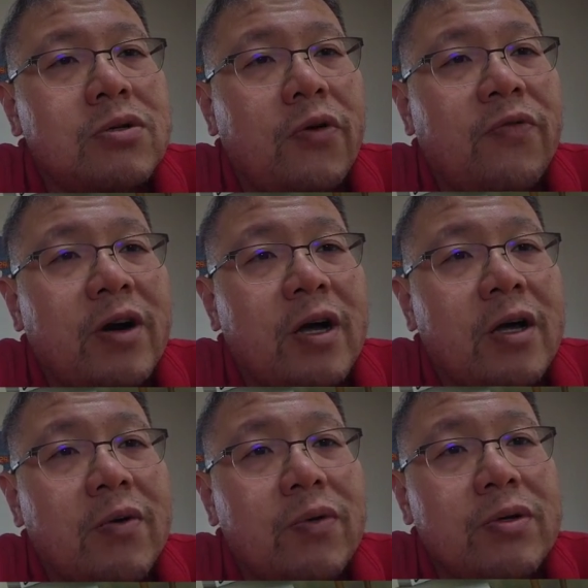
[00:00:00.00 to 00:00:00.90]
far,
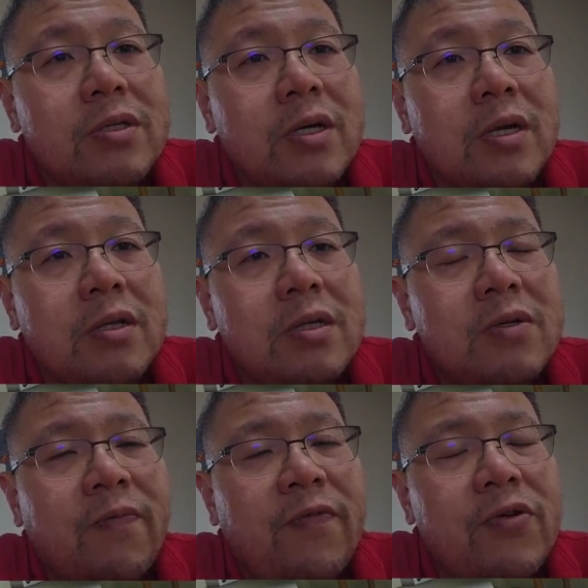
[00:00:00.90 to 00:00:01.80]
I will say
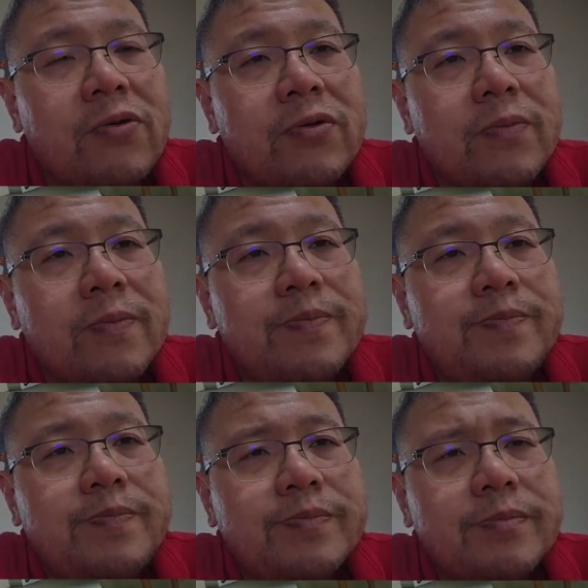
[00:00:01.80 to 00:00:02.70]
this phone,
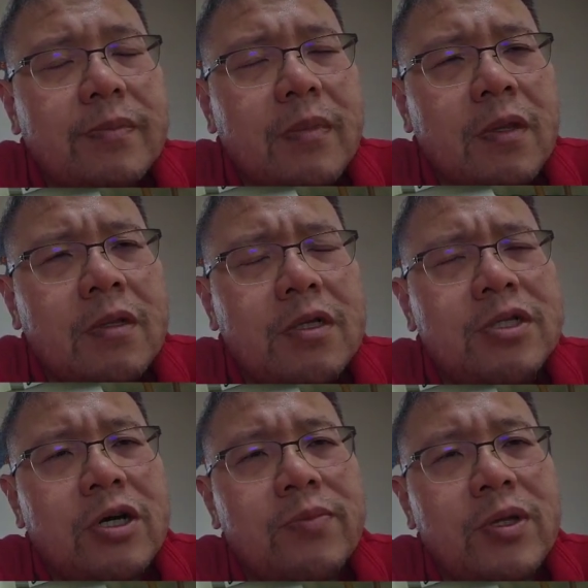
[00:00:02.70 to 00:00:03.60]
the
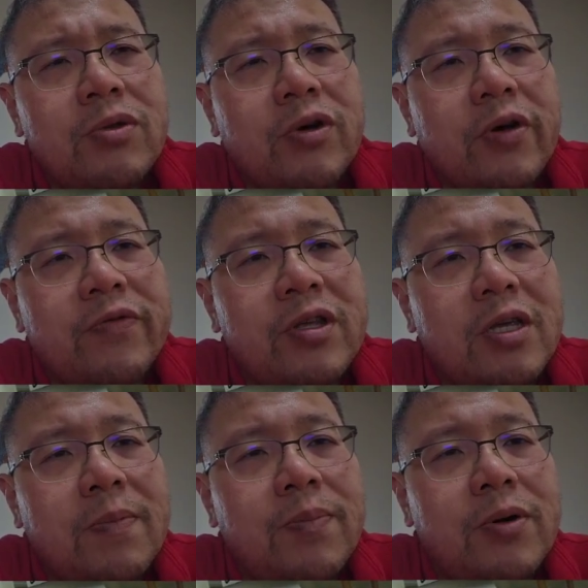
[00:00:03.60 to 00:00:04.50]
Xiaomi
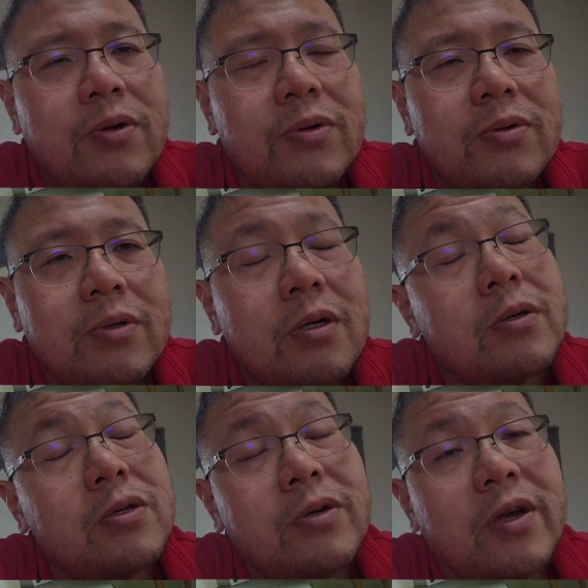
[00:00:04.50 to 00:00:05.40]
12T Pro. Oh,
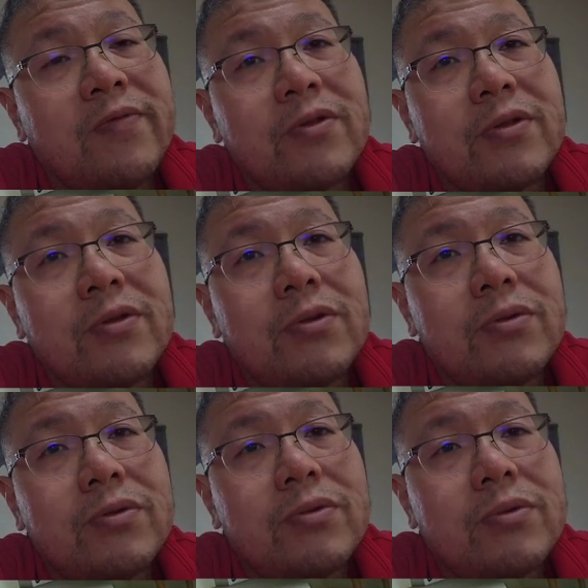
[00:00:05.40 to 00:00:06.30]
sorry, I forgot
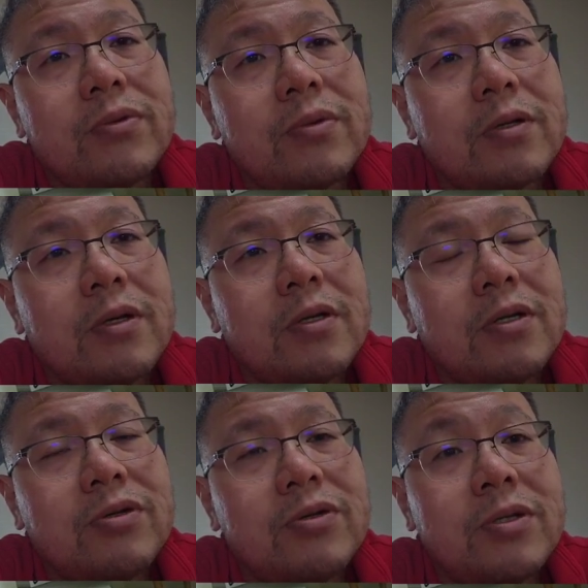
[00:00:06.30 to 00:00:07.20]
to
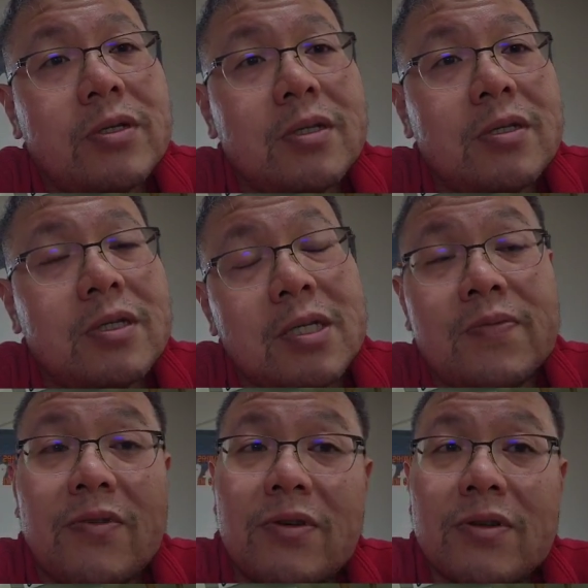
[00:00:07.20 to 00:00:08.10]
introduce. This is
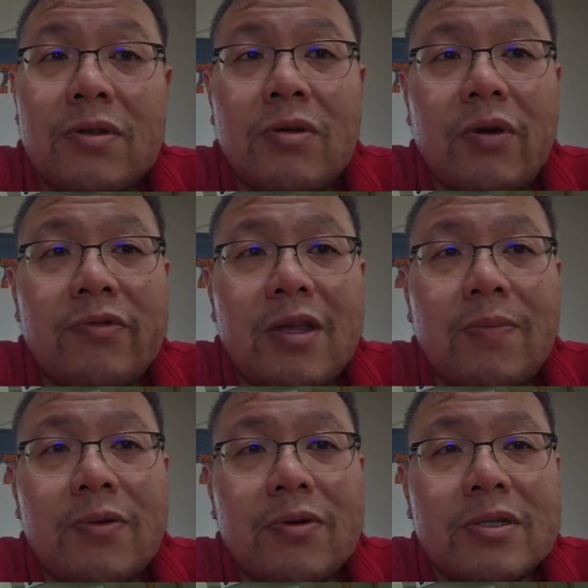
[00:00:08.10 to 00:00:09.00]
for
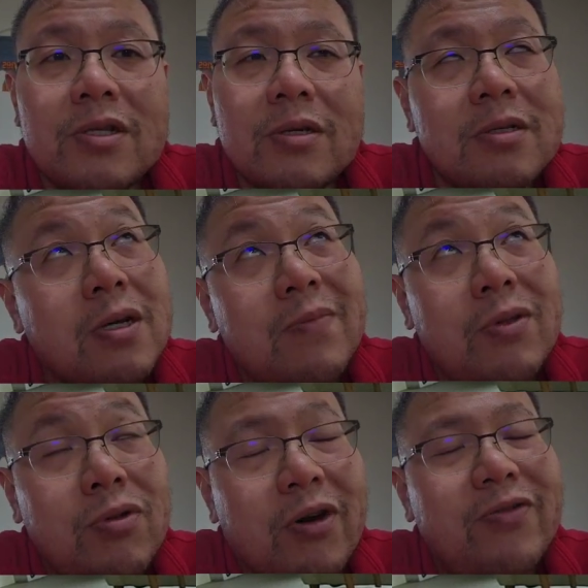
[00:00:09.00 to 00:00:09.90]
12T Pro, Xiaomi
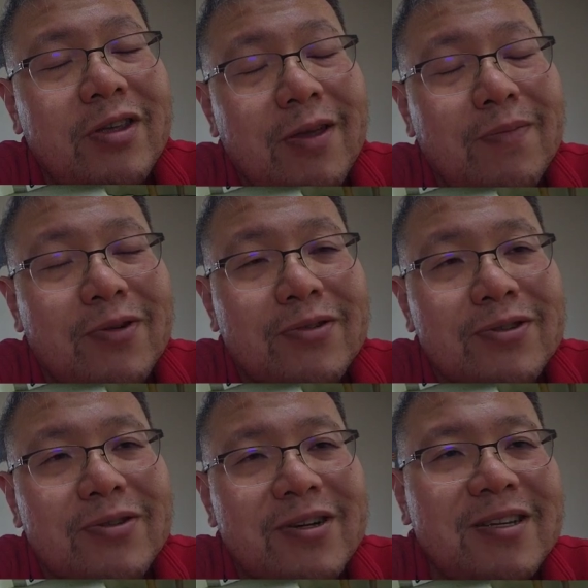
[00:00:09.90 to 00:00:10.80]
12T Pro,
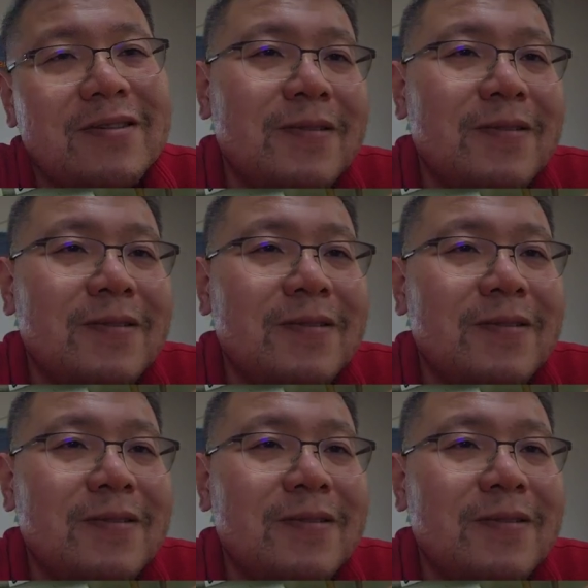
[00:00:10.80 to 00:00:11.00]
sorry.